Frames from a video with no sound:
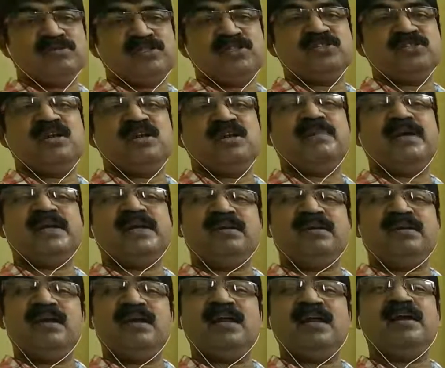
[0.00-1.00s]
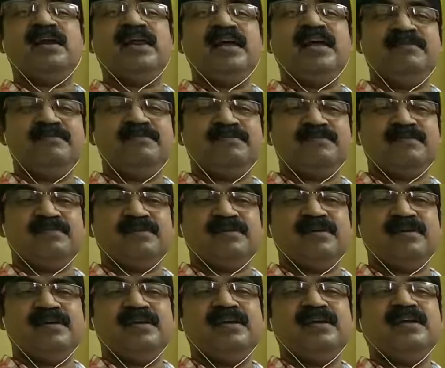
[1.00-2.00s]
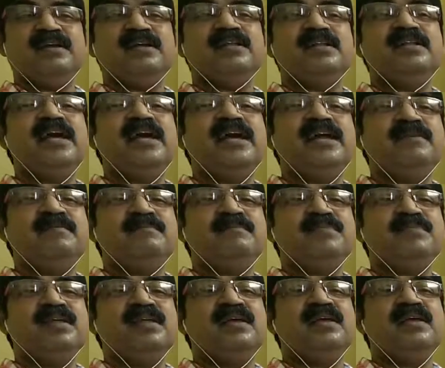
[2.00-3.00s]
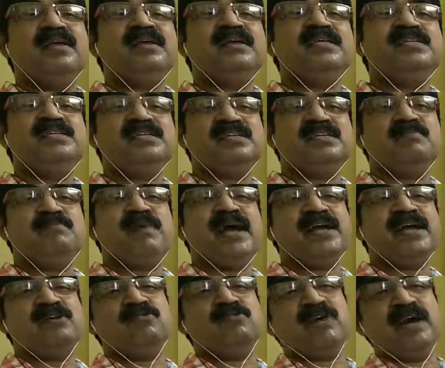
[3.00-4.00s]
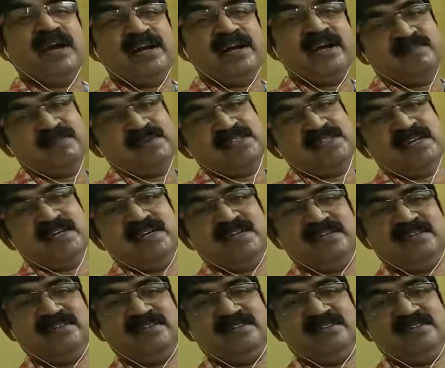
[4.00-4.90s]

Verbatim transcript: is on a particular leaf, then this is a micro kind of a study.